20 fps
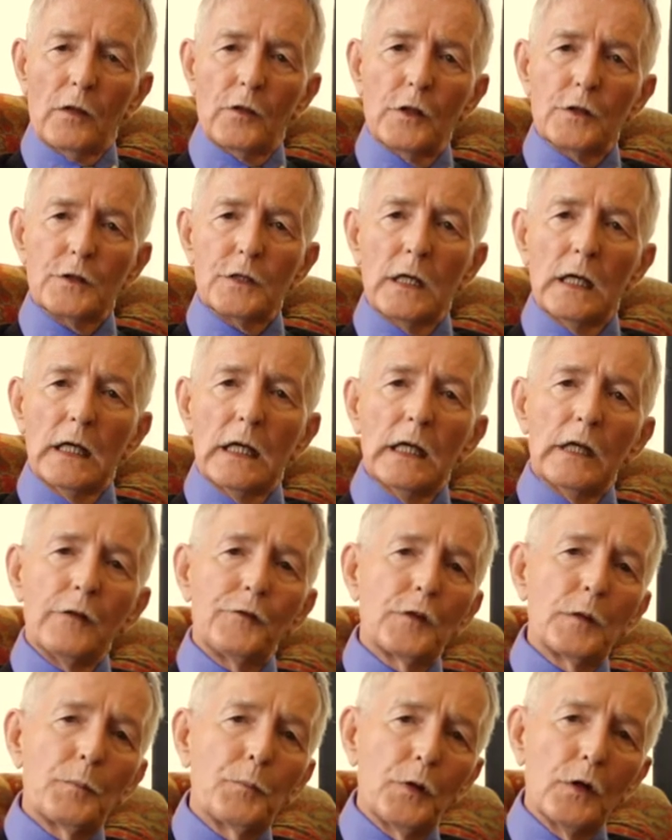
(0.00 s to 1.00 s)
that
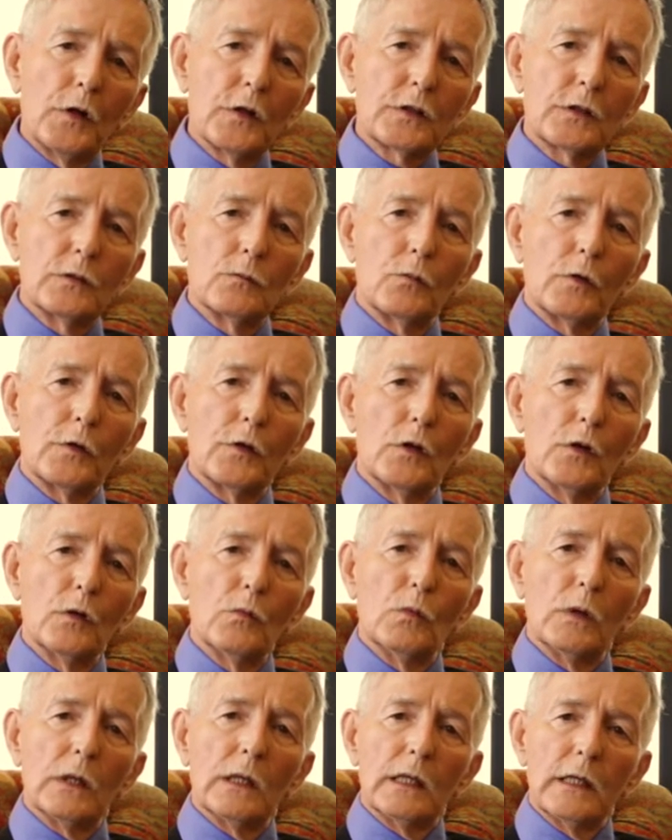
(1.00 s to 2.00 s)
if the person with
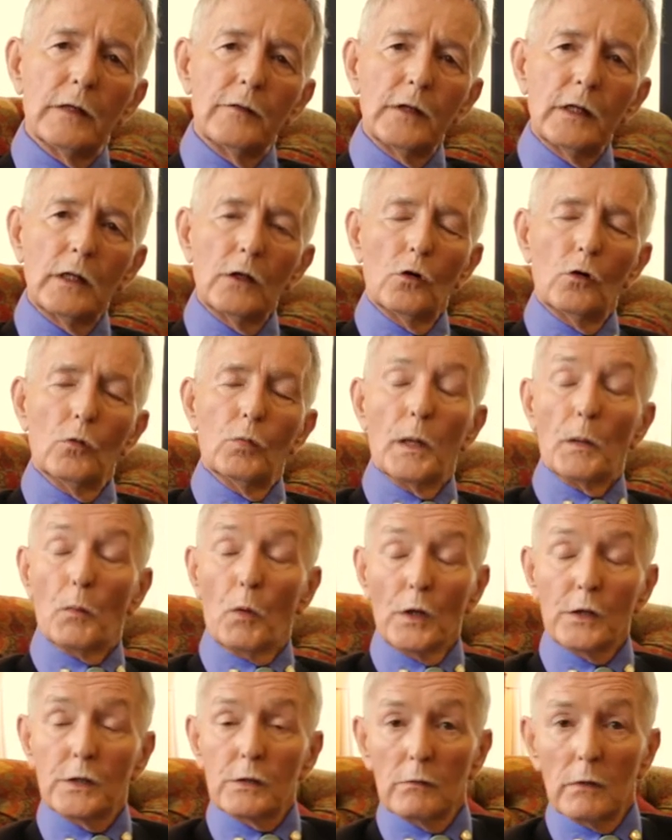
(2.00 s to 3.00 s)
whom we're living or we
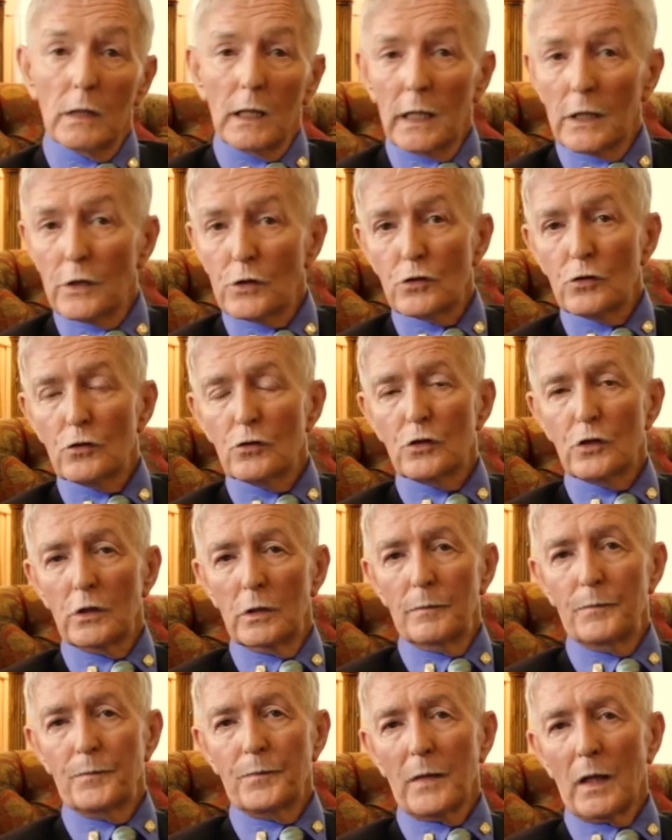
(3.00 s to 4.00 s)
want a relationship
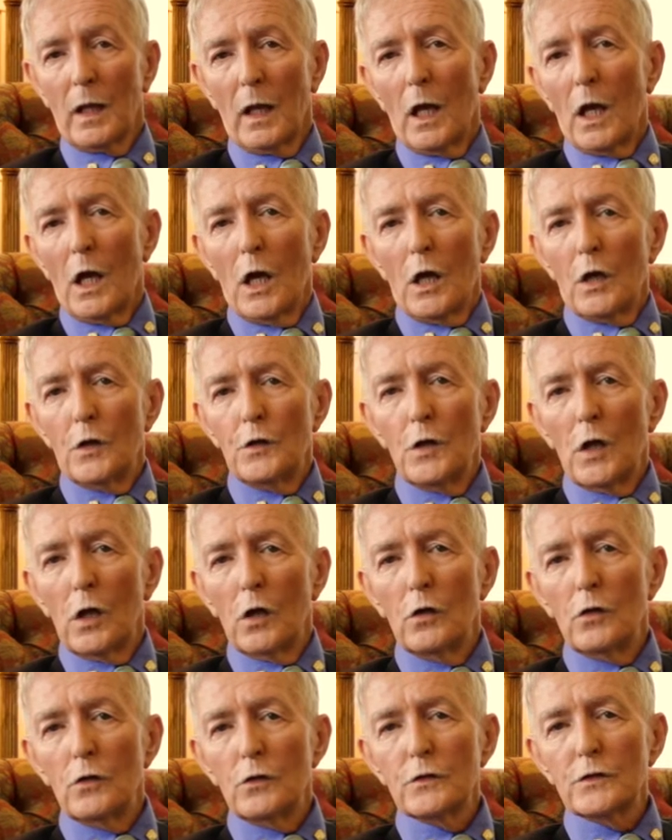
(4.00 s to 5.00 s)

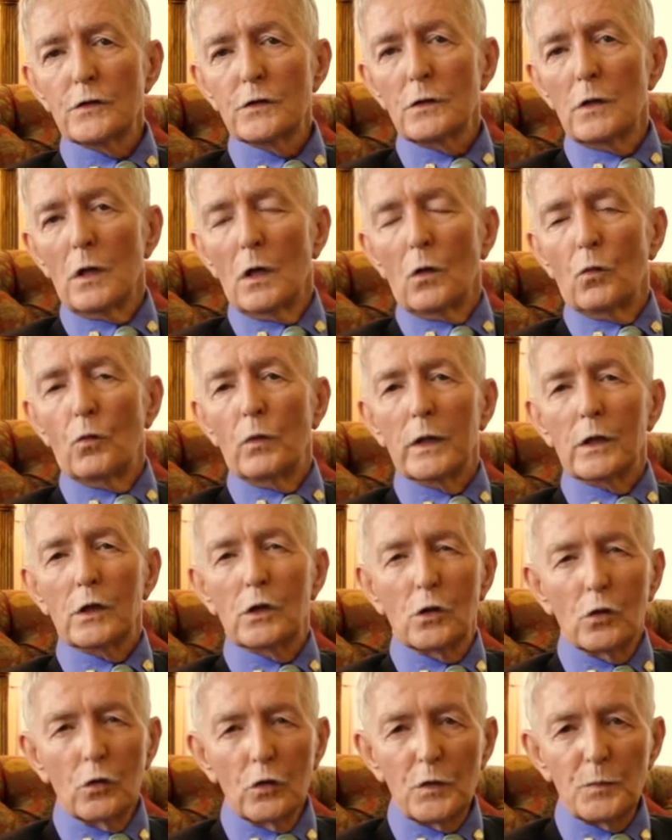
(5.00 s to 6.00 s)
knows we're
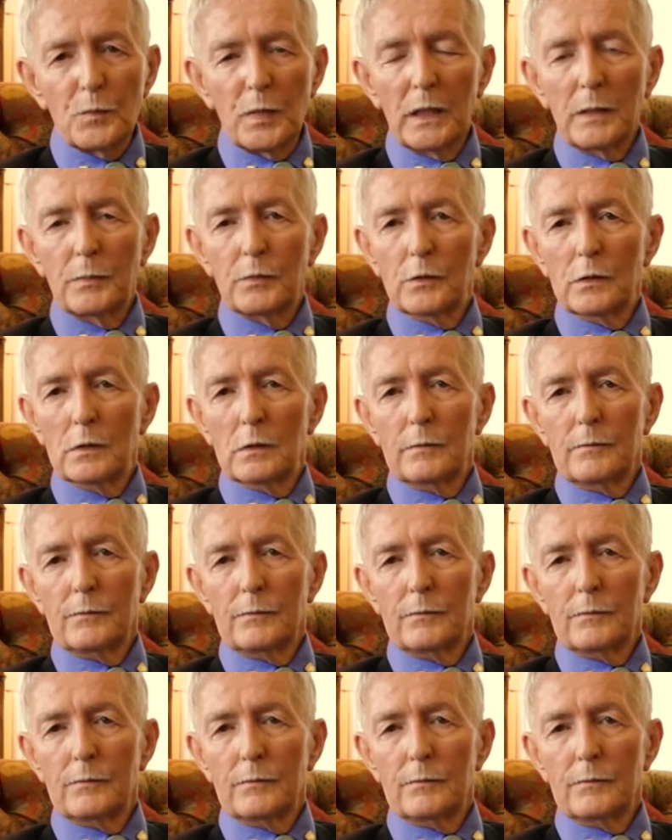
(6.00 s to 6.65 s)
good people,